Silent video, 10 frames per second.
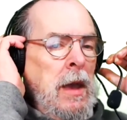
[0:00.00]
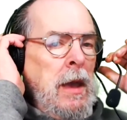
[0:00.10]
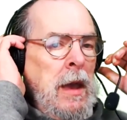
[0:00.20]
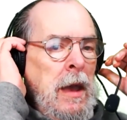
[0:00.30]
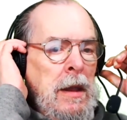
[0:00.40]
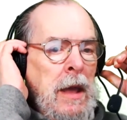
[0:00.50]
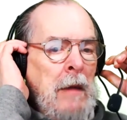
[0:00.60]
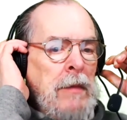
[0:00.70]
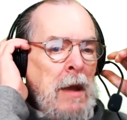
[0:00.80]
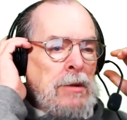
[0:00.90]
And
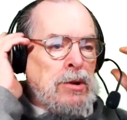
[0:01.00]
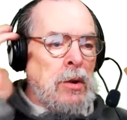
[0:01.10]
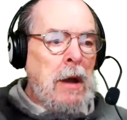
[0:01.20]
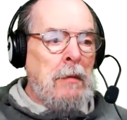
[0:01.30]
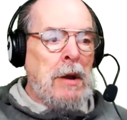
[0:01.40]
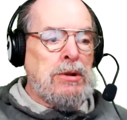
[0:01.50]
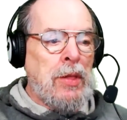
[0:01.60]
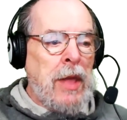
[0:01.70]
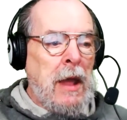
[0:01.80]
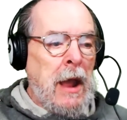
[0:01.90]
I'm not sure how much
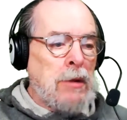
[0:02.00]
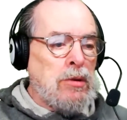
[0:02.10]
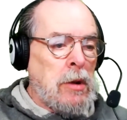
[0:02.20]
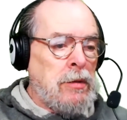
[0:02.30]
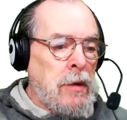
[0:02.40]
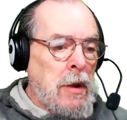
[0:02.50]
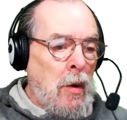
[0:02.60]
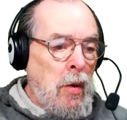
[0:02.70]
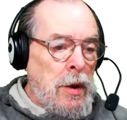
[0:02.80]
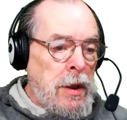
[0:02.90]
of that actually
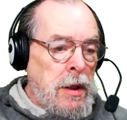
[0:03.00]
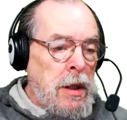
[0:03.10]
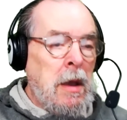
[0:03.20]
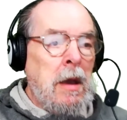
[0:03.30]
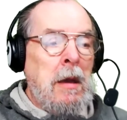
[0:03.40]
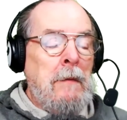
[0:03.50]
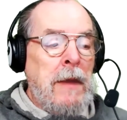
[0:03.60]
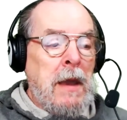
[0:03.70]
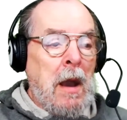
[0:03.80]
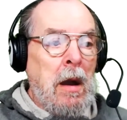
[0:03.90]
recorded
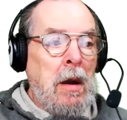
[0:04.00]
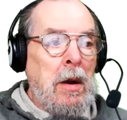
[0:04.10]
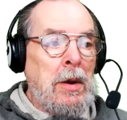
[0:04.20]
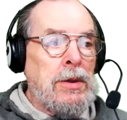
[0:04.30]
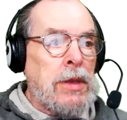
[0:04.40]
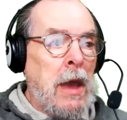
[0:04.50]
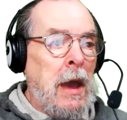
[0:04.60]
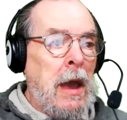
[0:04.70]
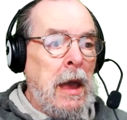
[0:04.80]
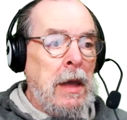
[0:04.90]
because
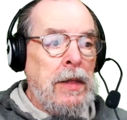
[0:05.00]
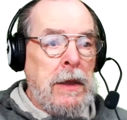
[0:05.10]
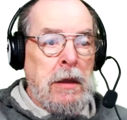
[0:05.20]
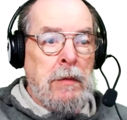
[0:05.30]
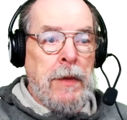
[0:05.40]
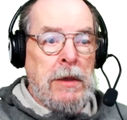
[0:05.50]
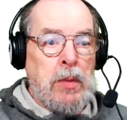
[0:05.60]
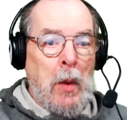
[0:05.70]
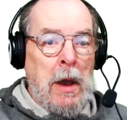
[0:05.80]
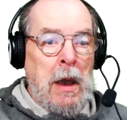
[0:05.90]
I had the
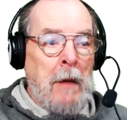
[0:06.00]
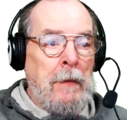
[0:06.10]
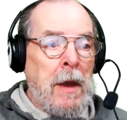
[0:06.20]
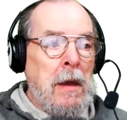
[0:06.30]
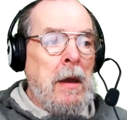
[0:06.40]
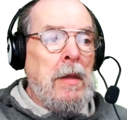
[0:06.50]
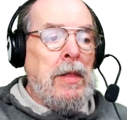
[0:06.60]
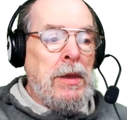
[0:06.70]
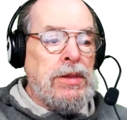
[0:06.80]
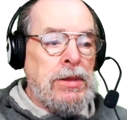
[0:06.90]
earpiece way up.
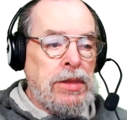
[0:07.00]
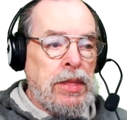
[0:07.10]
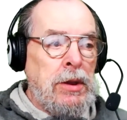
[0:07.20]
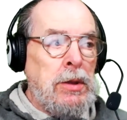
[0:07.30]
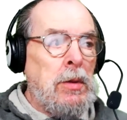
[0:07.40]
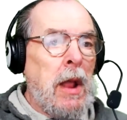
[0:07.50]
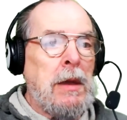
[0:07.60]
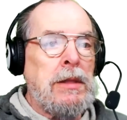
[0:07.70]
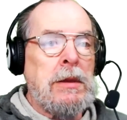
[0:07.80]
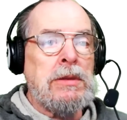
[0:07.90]
This is the new
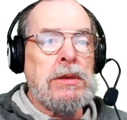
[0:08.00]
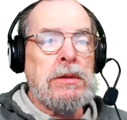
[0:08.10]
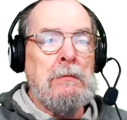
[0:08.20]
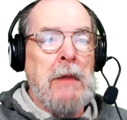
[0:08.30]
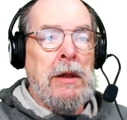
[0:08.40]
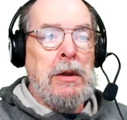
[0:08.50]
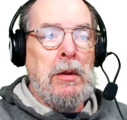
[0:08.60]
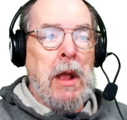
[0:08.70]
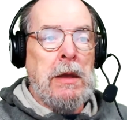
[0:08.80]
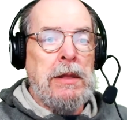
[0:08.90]
lighting, my new
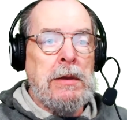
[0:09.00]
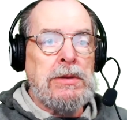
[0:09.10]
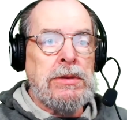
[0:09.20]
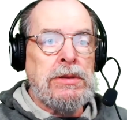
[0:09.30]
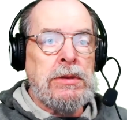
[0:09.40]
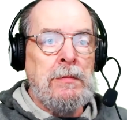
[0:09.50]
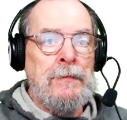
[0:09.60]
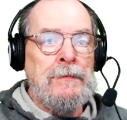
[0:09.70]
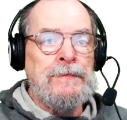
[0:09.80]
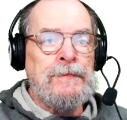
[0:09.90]
lighting system.
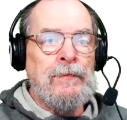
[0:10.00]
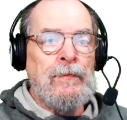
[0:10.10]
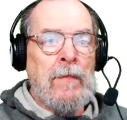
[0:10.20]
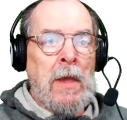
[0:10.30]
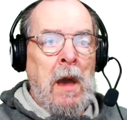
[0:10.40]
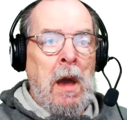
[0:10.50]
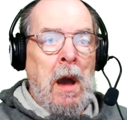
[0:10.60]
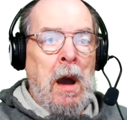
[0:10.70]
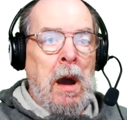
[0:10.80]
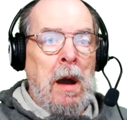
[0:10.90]

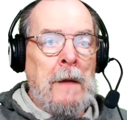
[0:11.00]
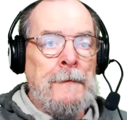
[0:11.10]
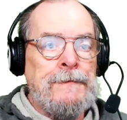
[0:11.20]
I'm